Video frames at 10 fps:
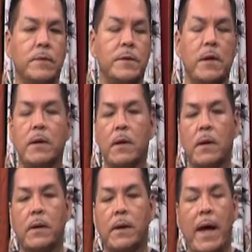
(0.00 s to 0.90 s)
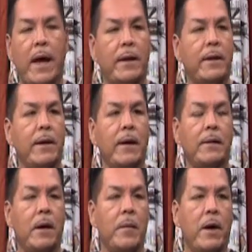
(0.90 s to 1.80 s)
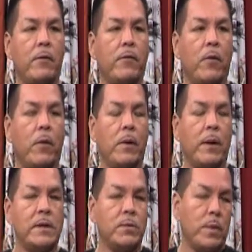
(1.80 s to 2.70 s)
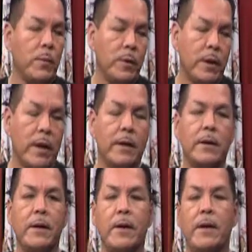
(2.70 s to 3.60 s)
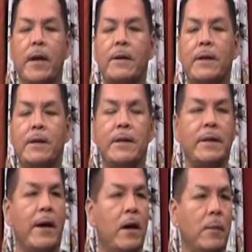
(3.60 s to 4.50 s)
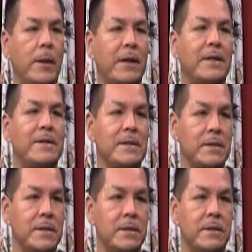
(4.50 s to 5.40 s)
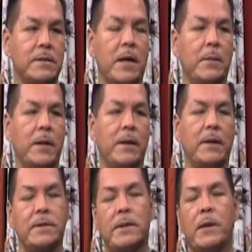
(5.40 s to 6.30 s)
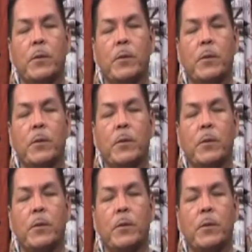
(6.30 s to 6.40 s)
saw an ad that had come out for a swimwear line and they needed help, like an assistance type mm-hmm. thing. They mm-hmm. said